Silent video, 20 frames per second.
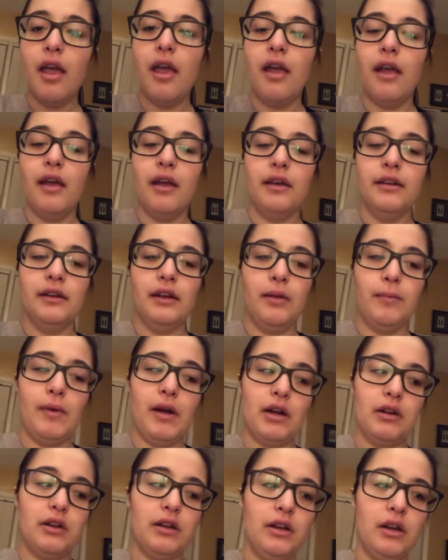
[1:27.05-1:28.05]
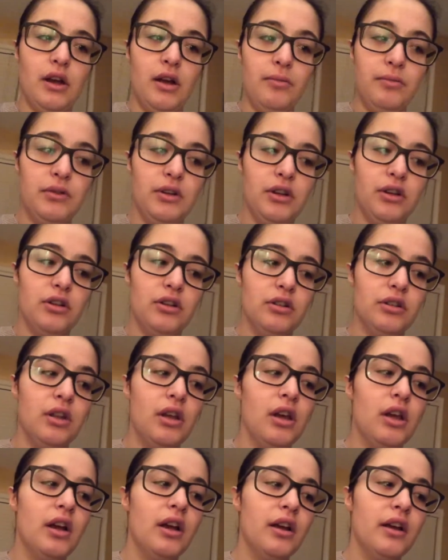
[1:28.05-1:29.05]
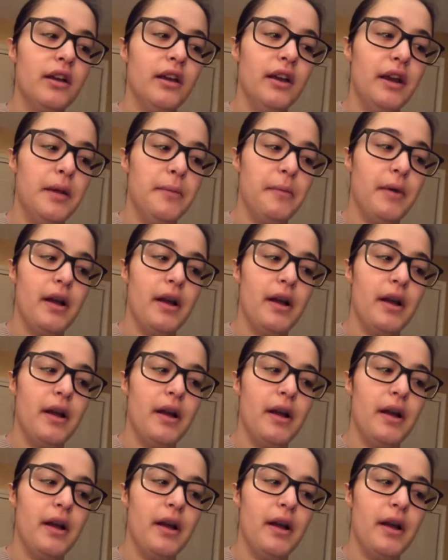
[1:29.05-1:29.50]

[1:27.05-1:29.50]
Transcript: and I'm actually upstairs getting